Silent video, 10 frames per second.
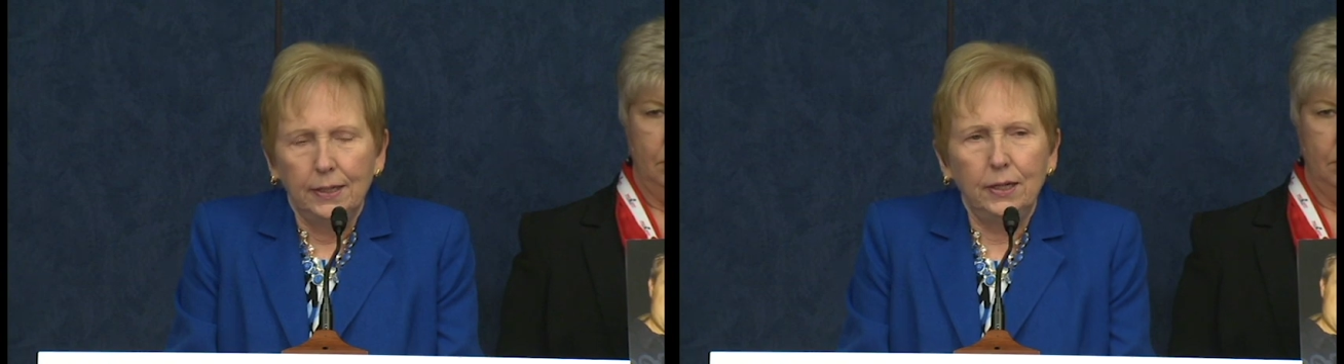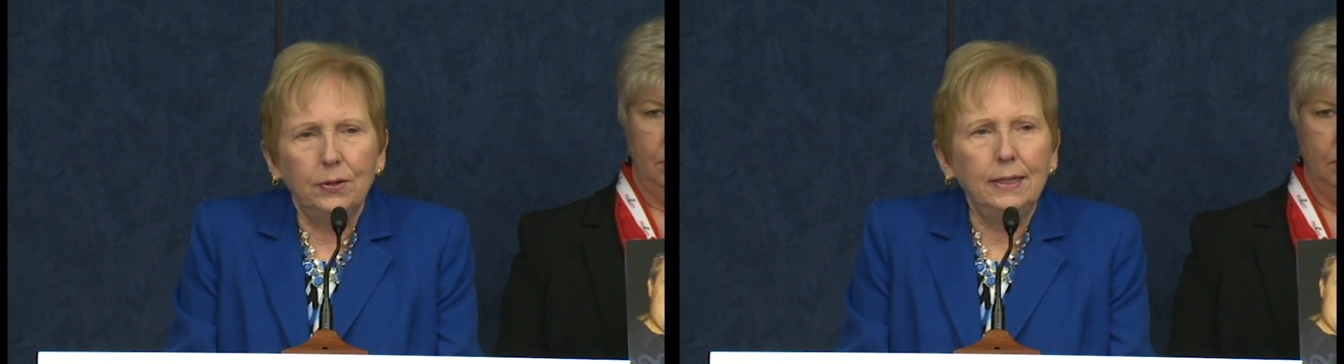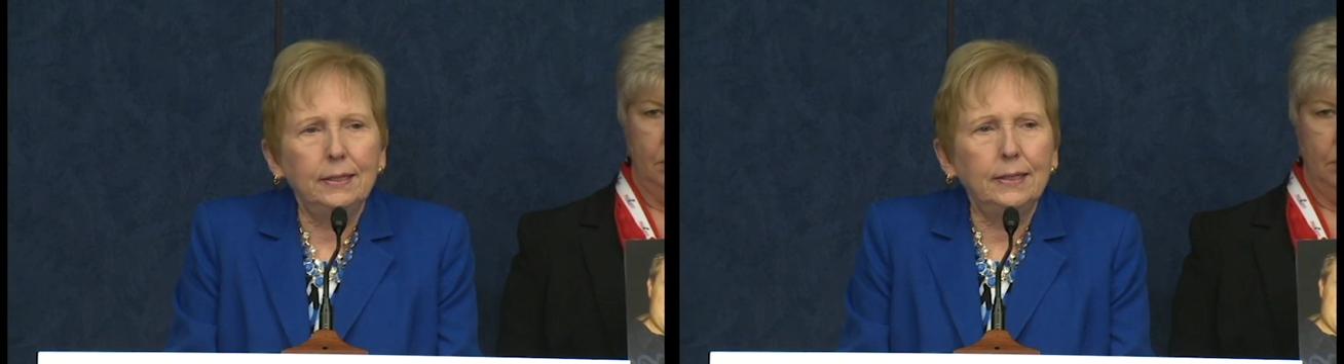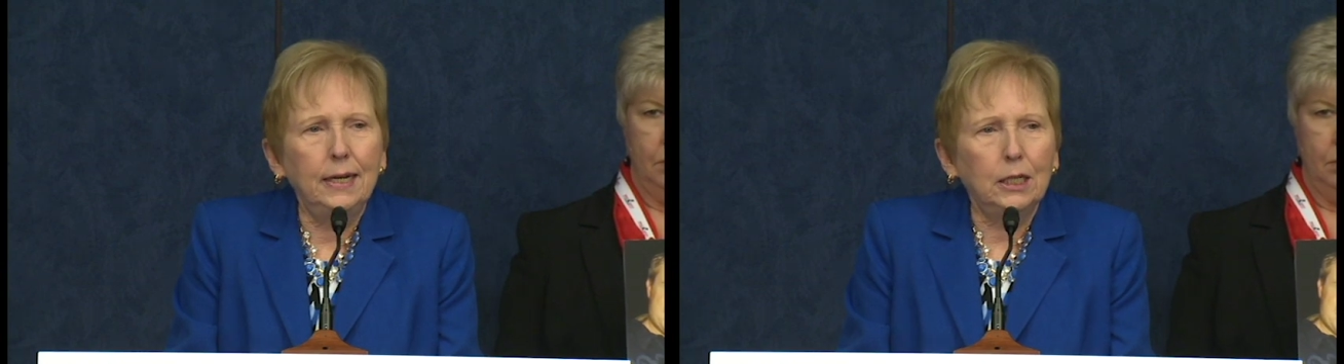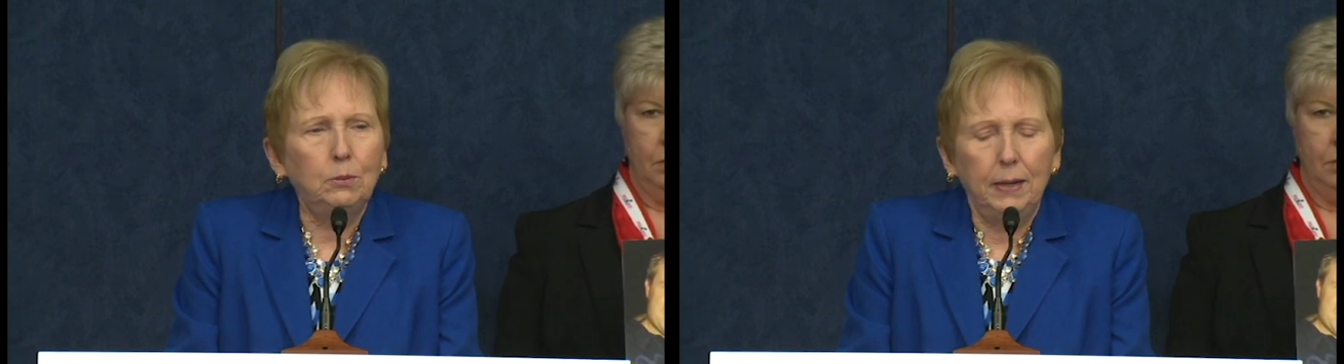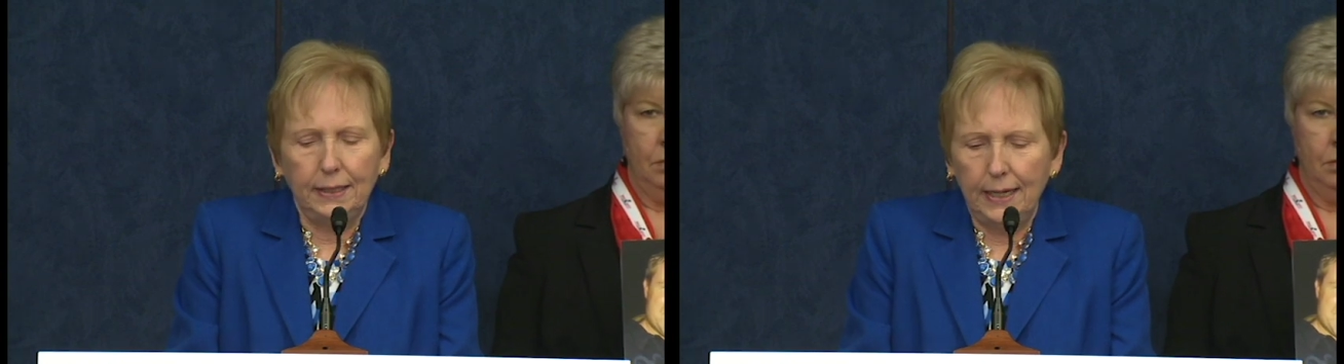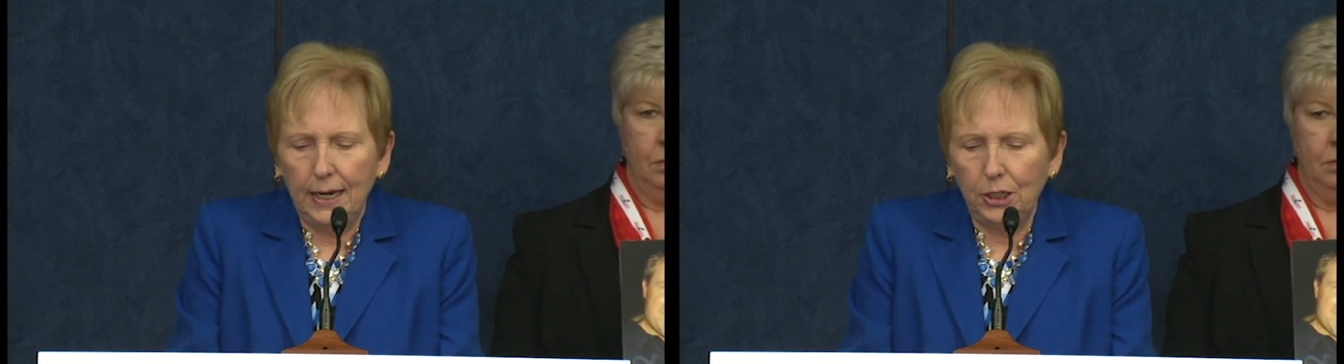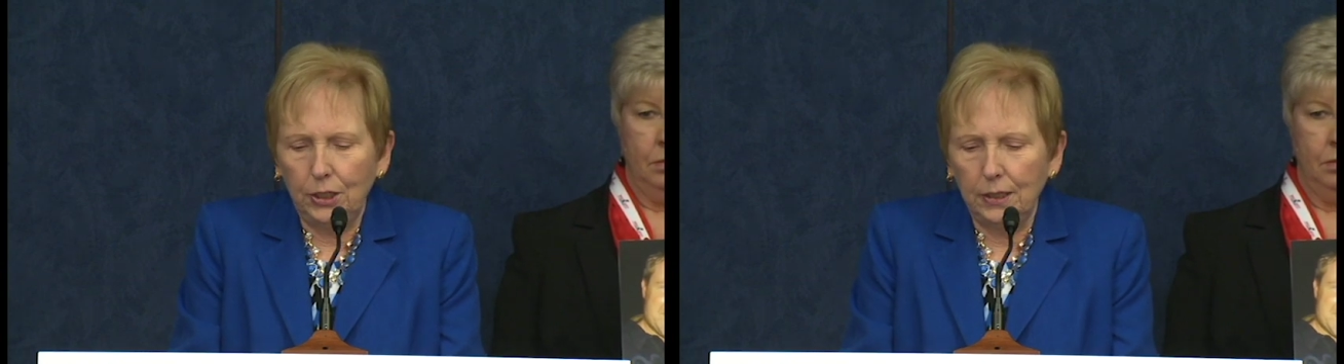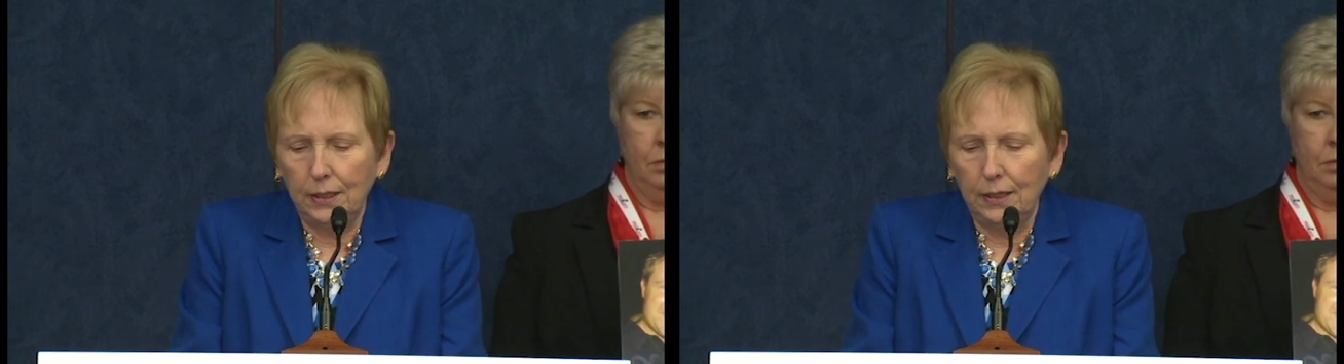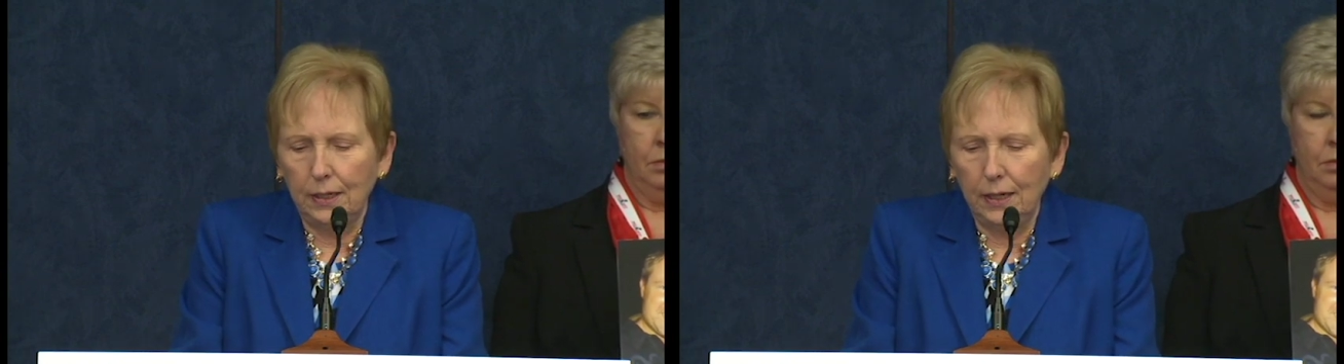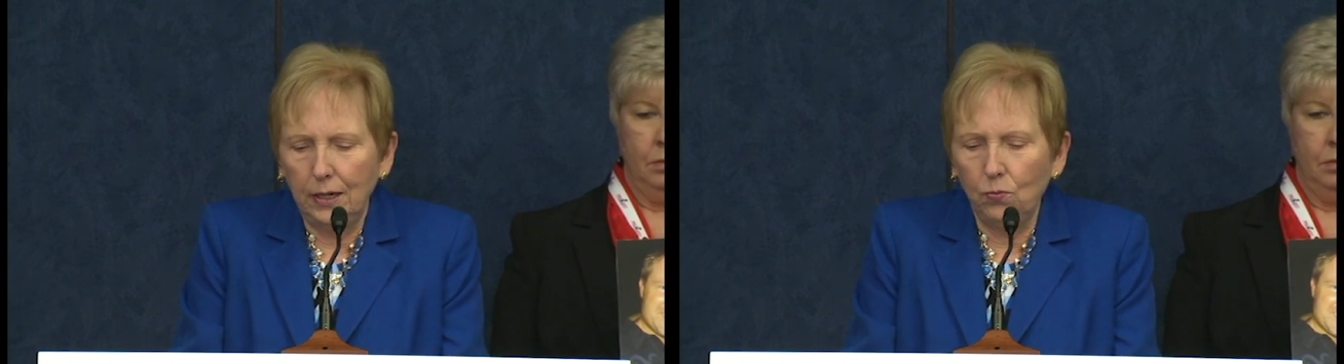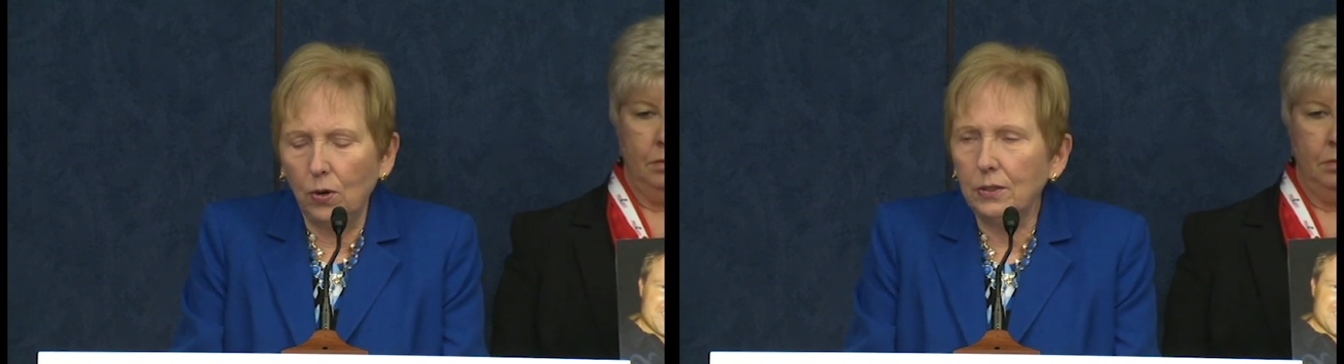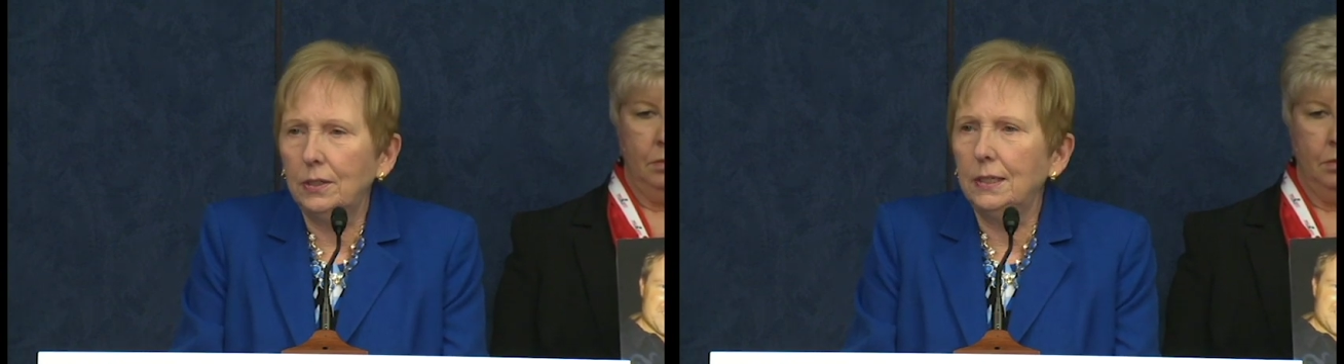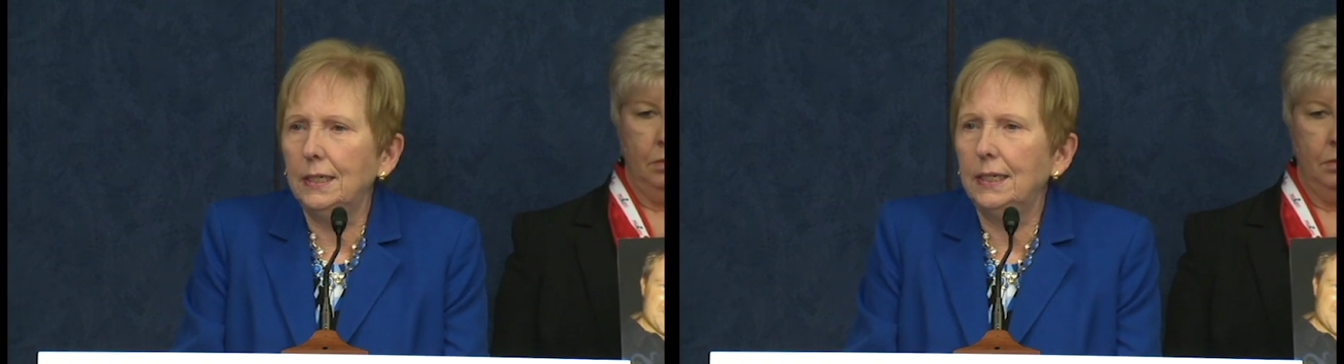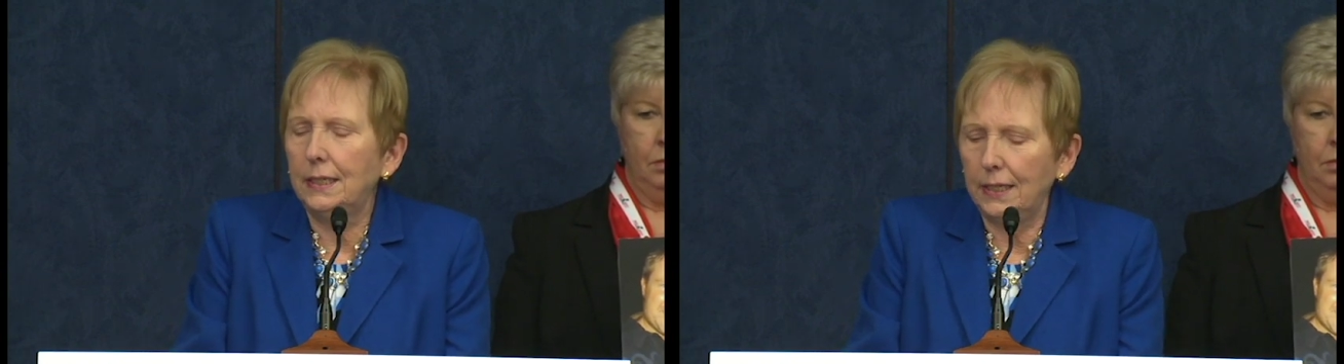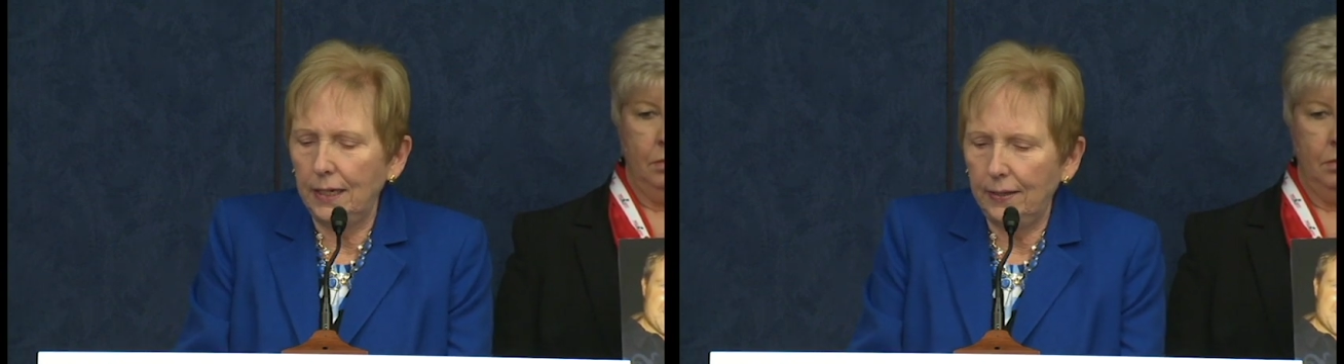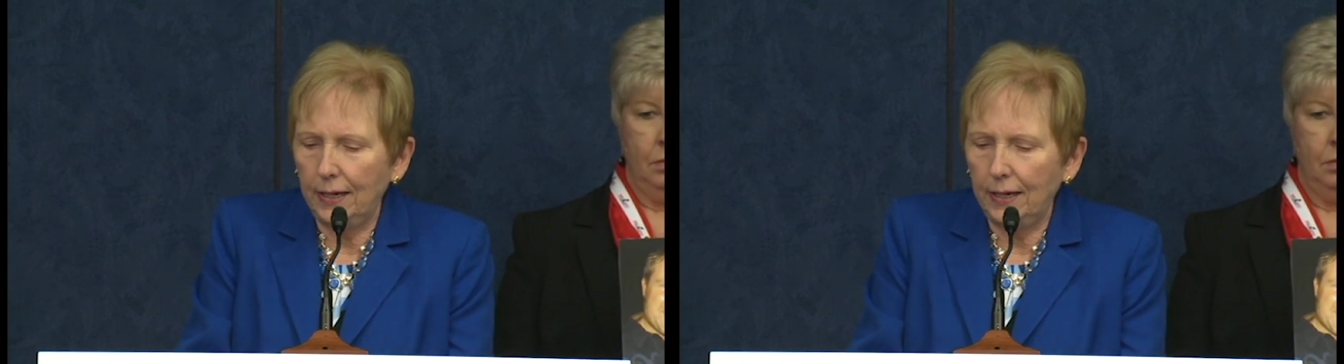There is an expectation in Washington, D.C.